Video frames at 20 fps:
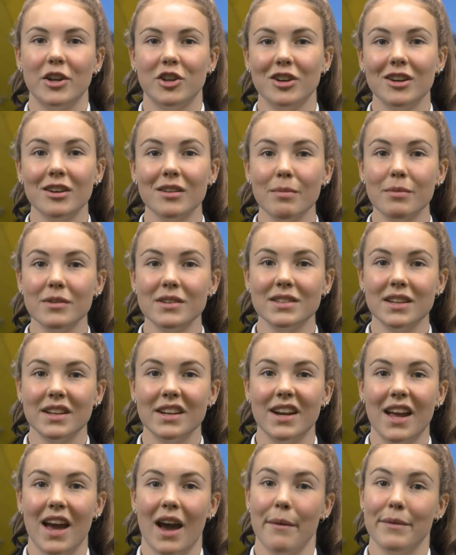My tree
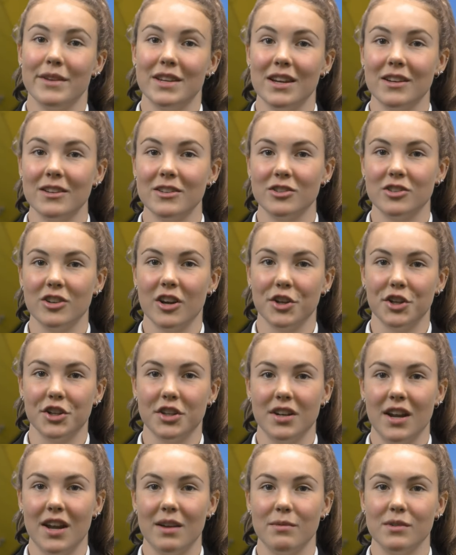represented habitat
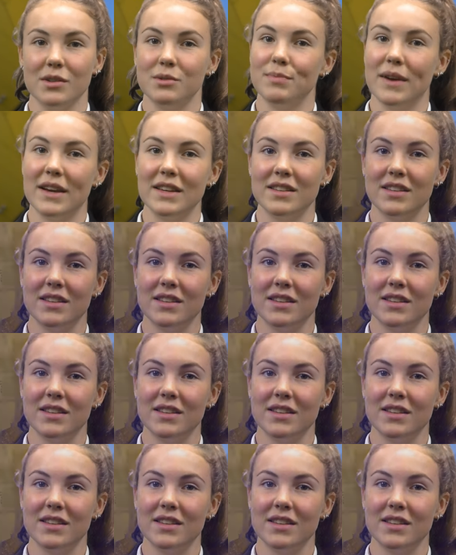destruction and was